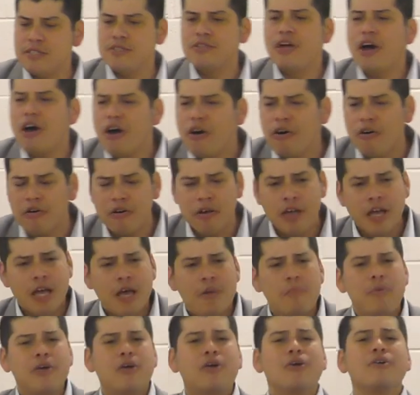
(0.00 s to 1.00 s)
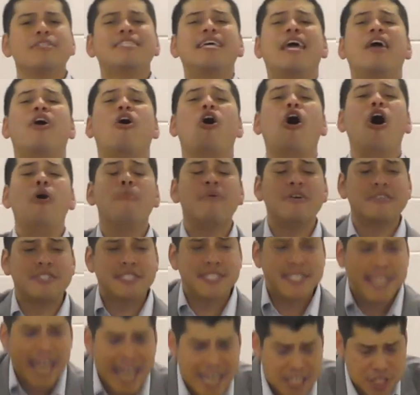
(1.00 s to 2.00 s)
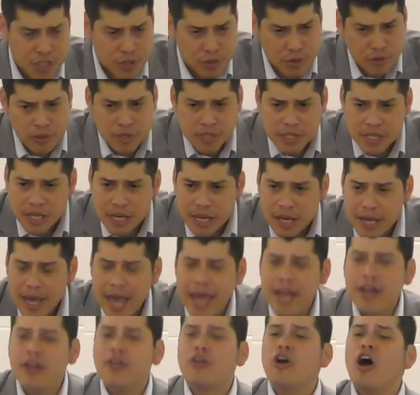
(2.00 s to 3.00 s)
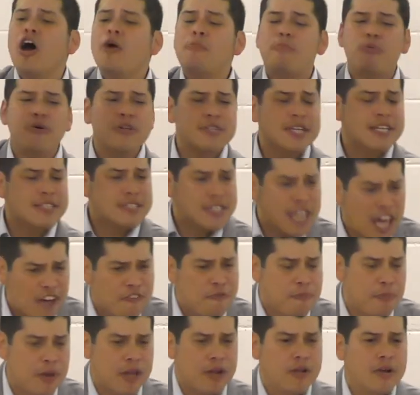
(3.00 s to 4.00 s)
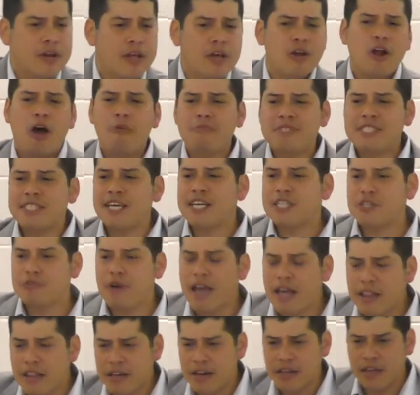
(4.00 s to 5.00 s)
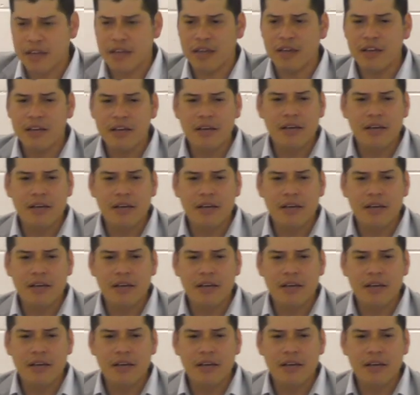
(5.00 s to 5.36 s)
No, because they're homosexuals and God put the death penalty on homosexuality.